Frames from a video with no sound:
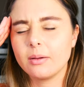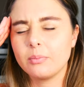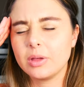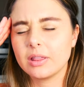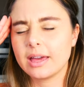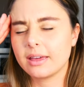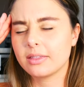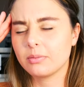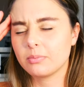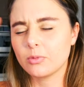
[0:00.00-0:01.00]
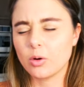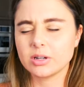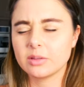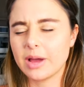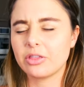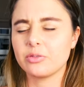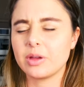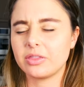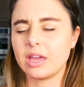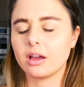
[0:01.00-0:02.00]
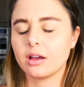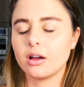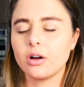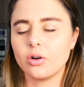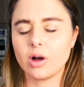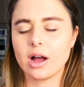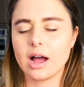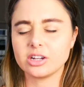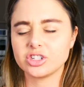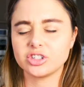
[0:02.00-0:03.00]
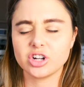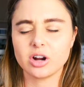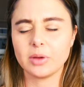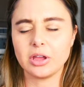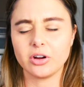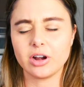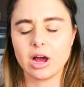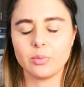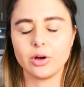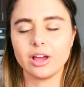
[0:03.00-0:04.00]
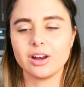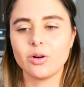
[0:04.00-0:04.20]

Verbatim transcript: be like going to the bathroom and think, oh, I should chart my urine output.